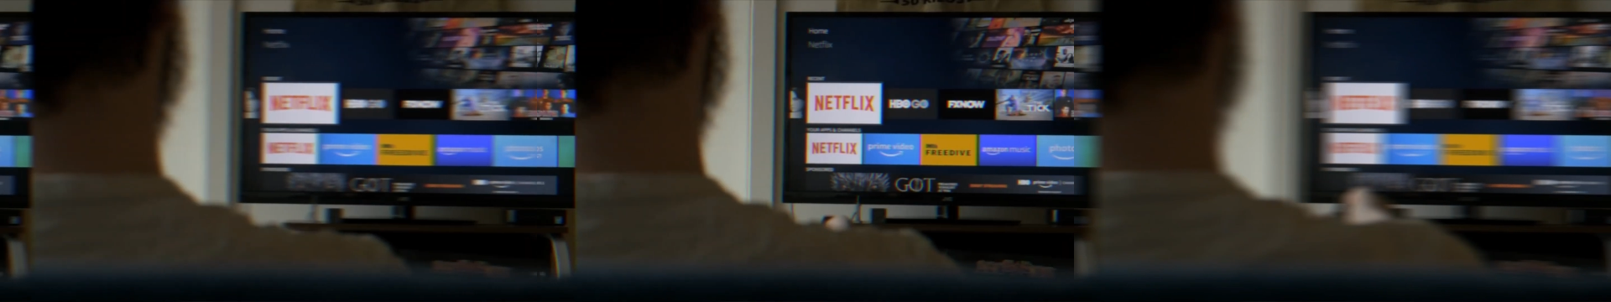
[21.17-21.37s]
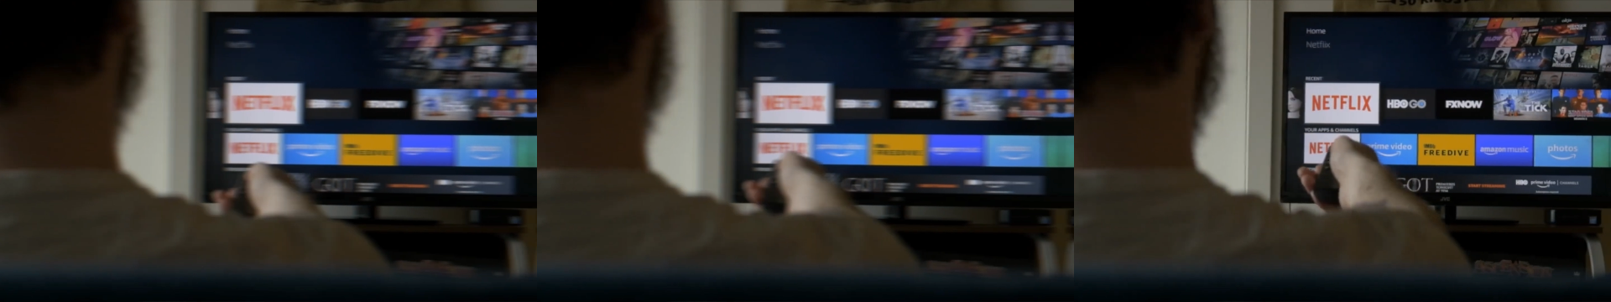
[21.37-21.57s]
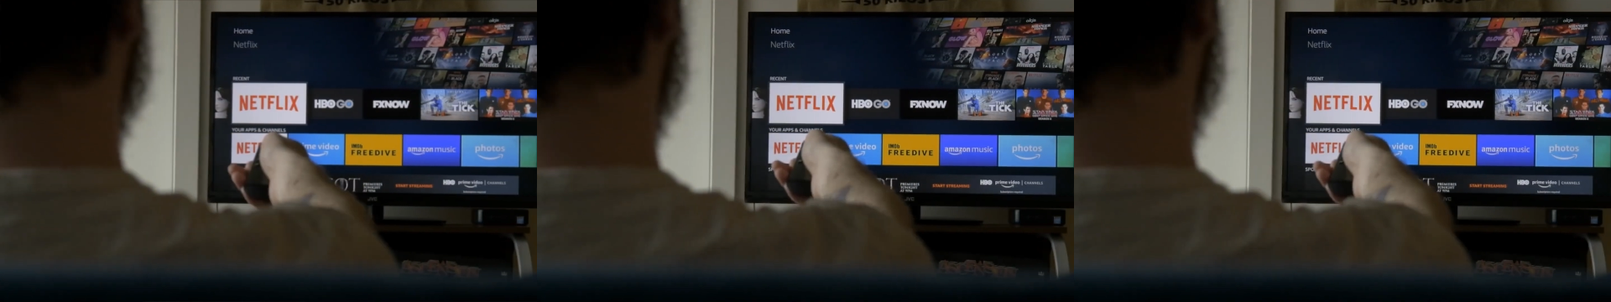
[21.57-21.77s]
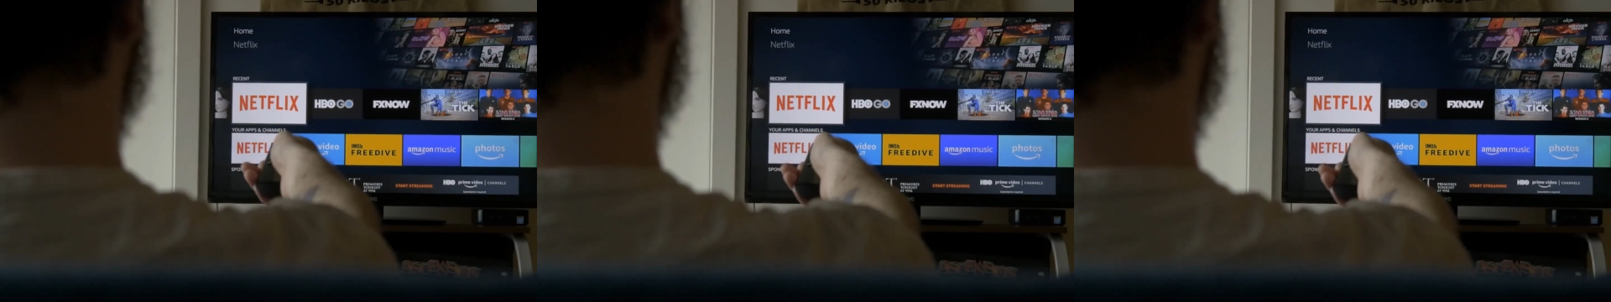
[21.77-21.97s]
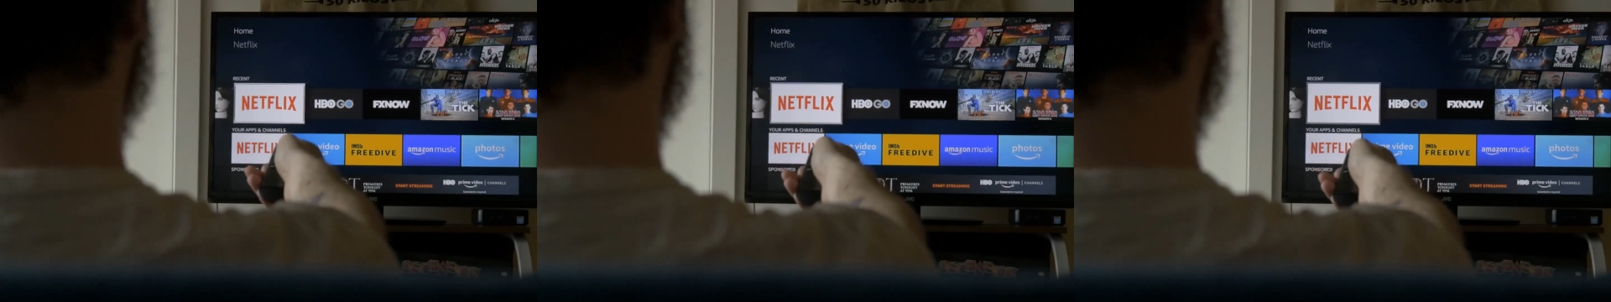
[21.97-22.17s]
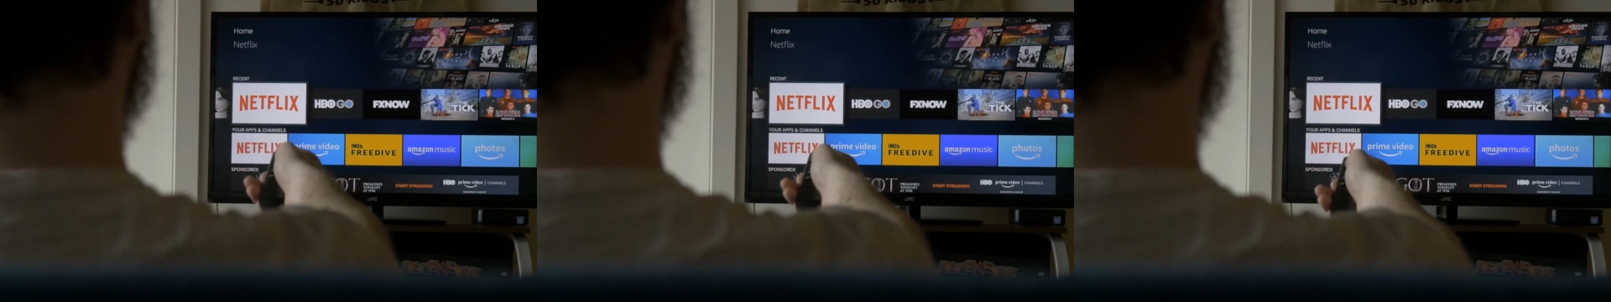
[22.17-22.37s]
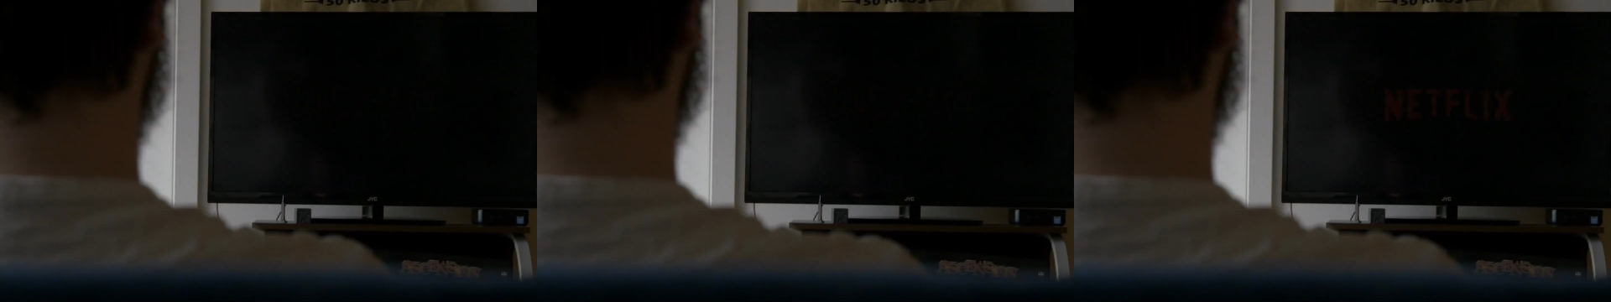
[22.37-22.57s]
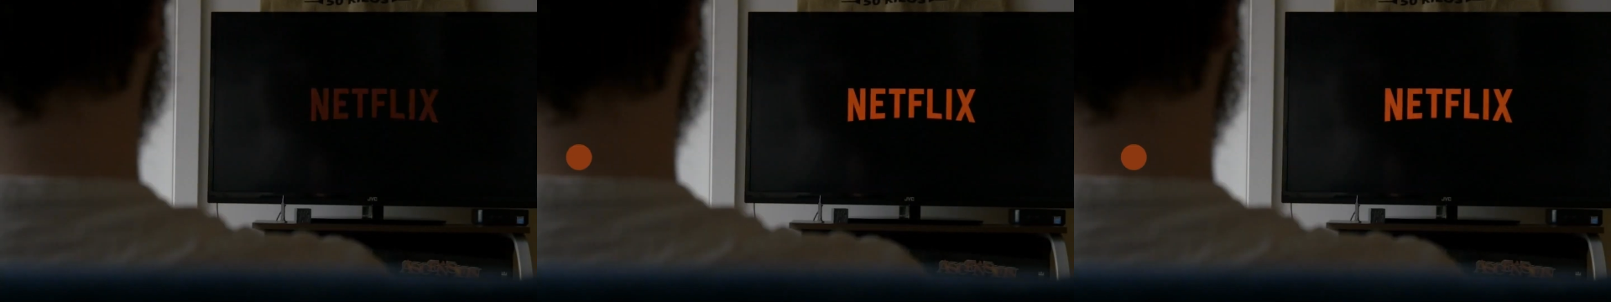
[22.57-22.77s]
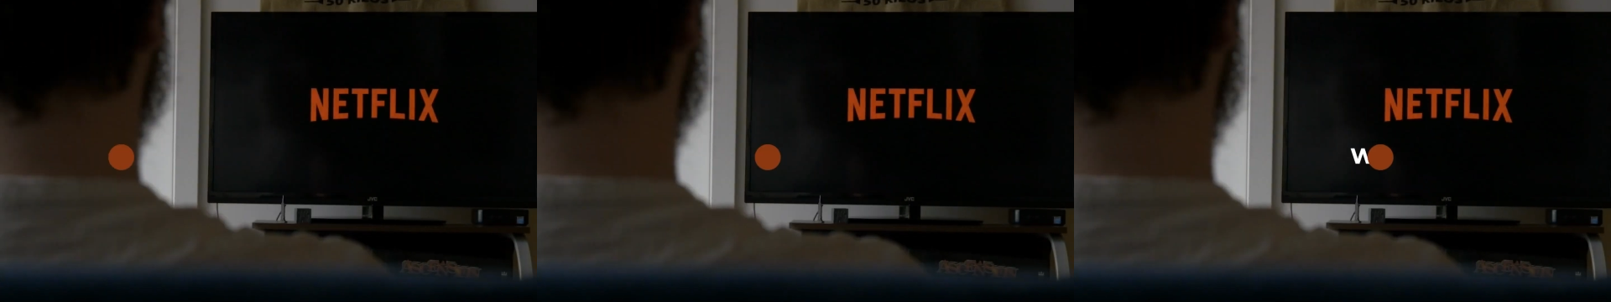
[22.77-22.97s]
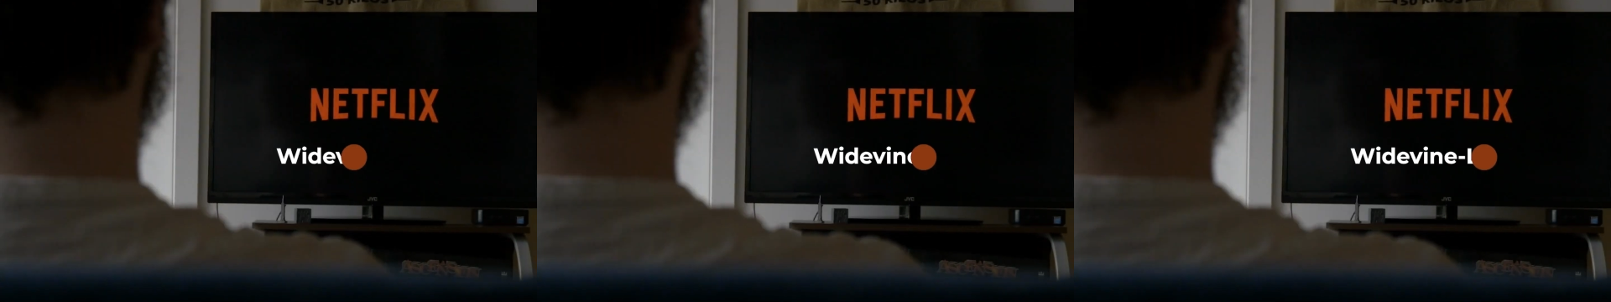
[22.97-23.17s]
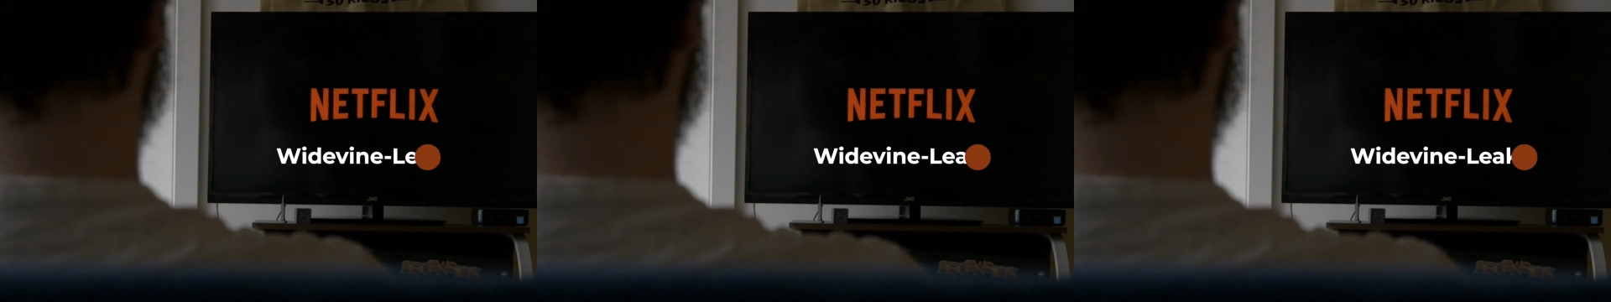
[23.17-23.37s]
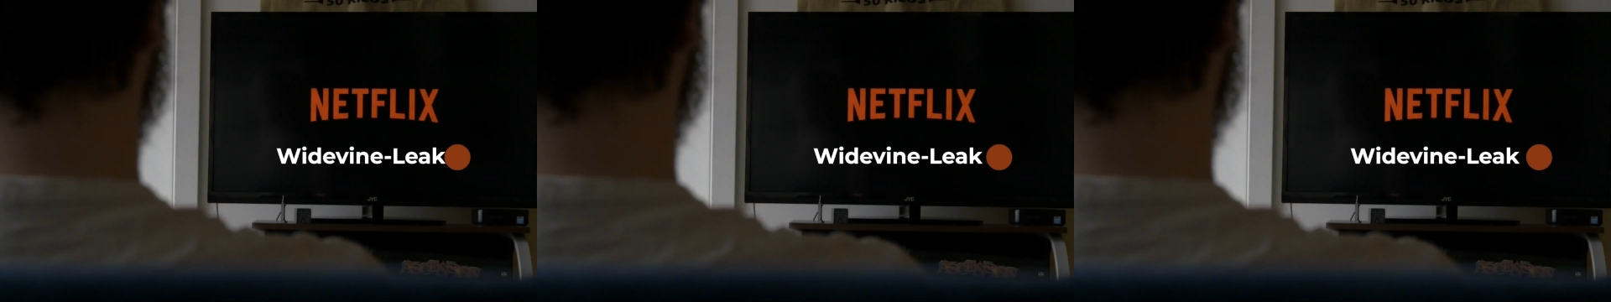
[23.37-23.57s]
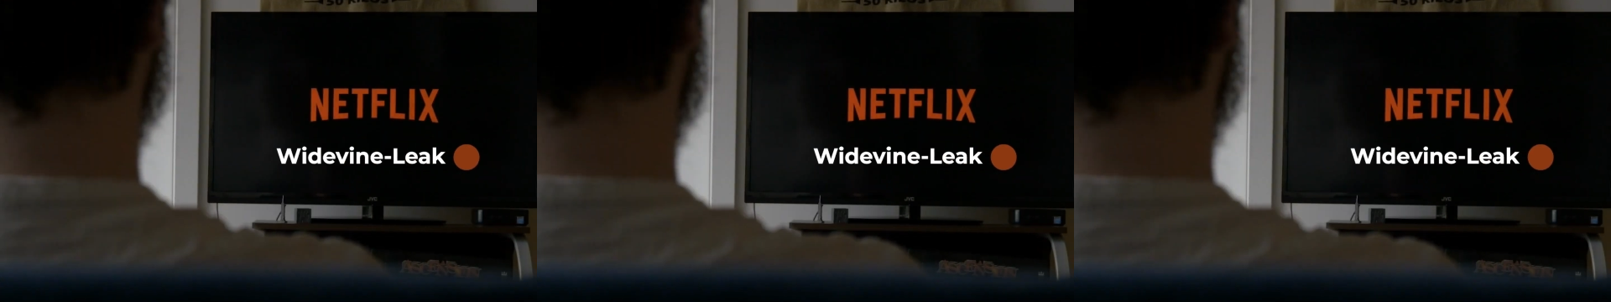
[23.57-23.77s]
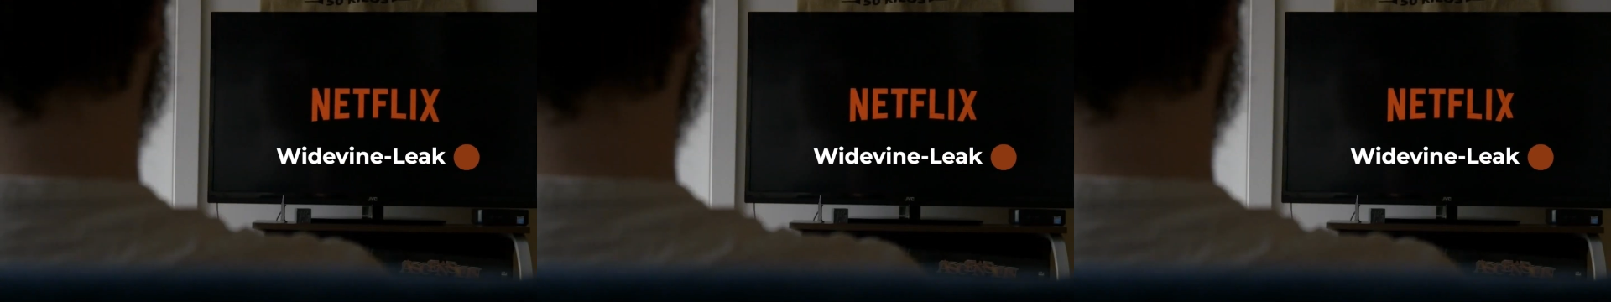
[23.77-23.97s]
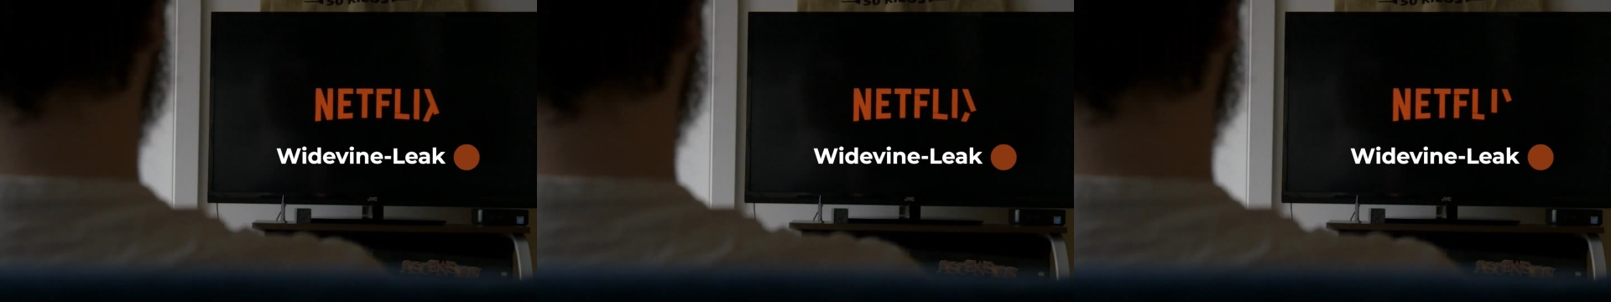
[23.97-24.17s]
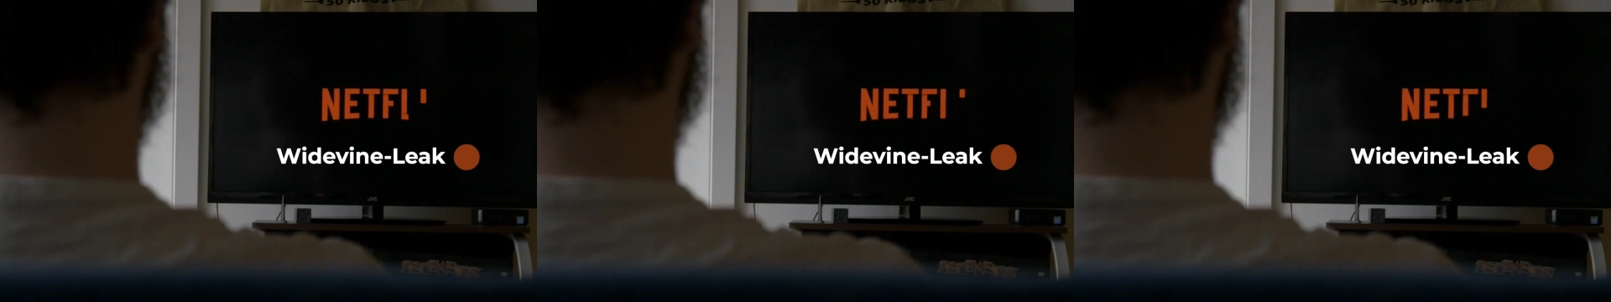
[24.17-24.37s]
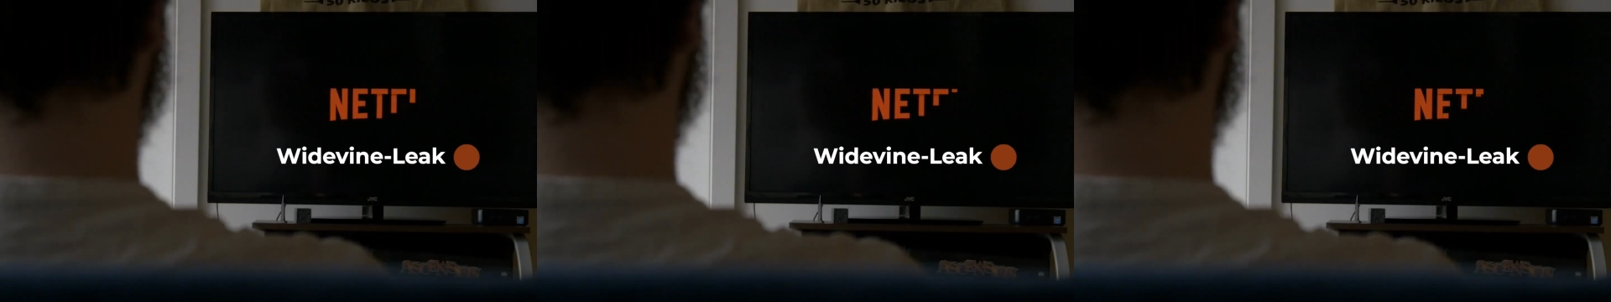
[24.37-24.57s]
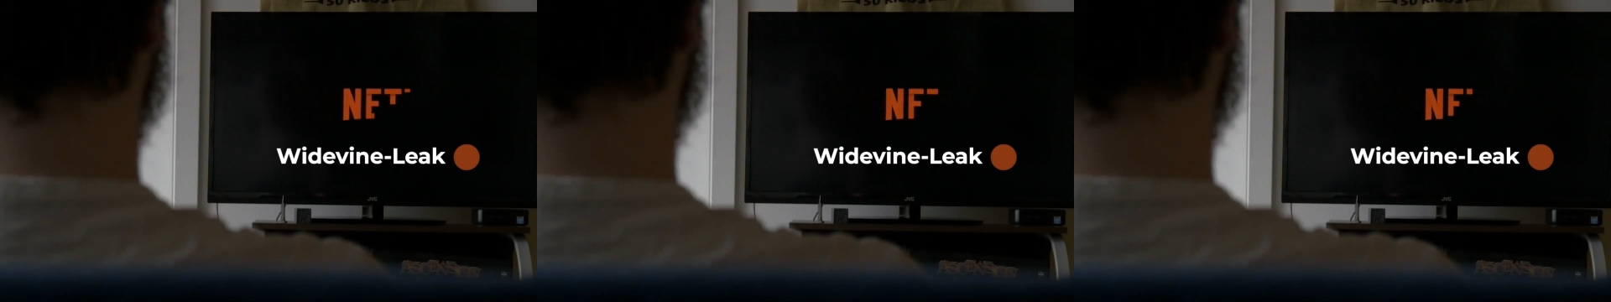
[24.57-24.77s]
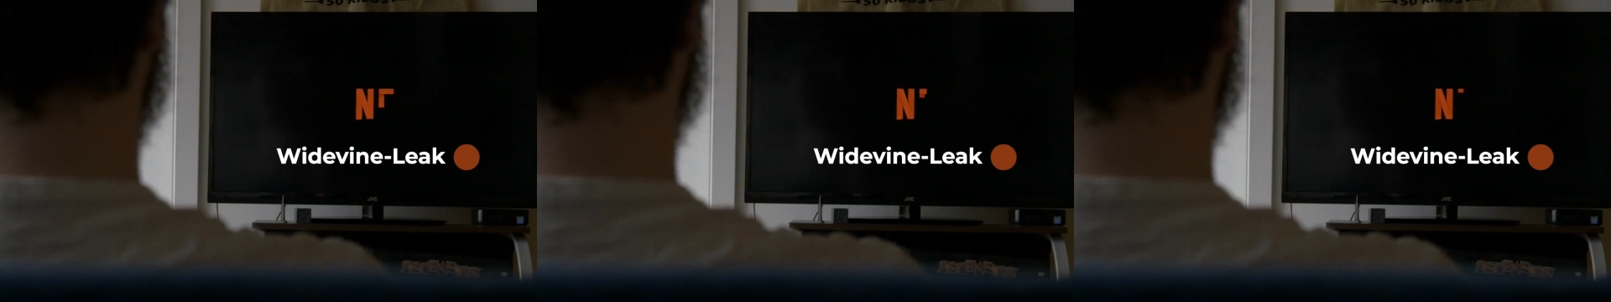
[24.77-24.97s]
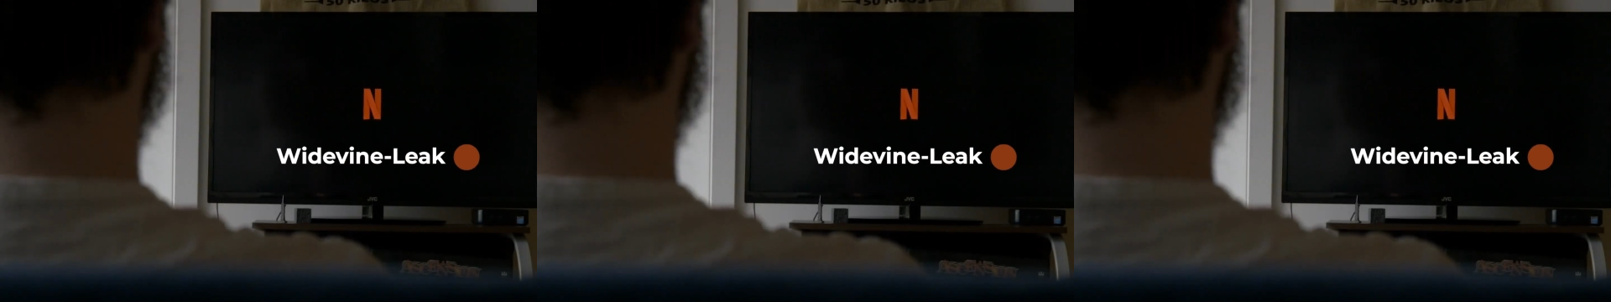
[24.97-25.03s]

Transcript: No face is visible, so there are no lips to read.